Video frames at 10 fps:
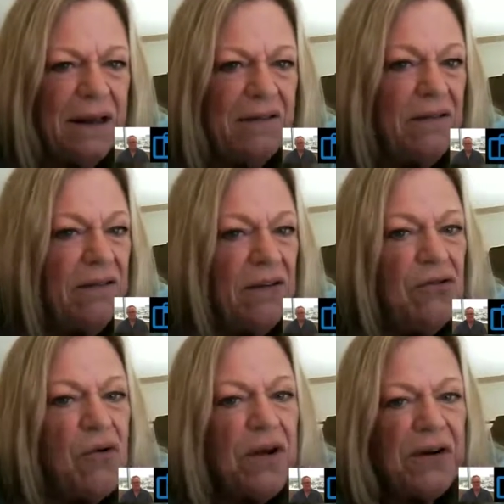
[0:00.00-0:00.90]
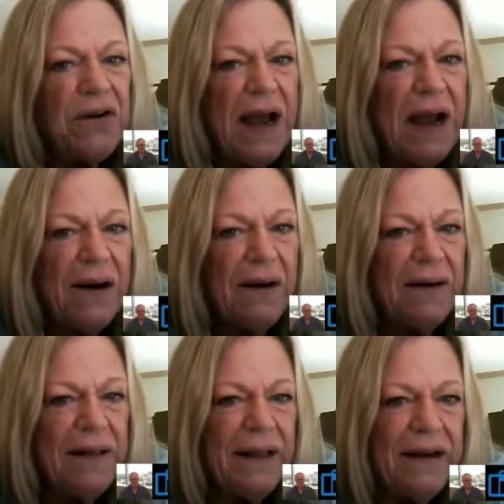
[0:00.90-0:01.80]
This is in Northern
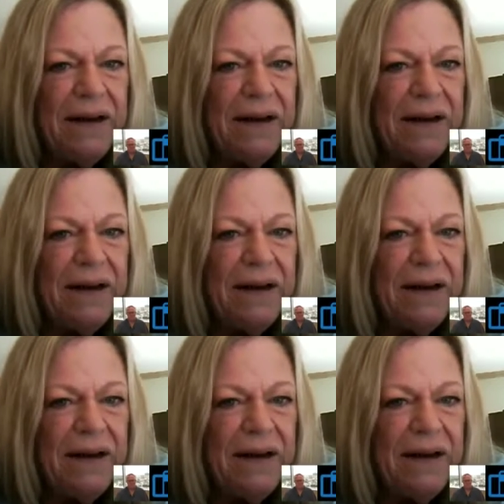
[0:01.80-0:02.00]
Ireland.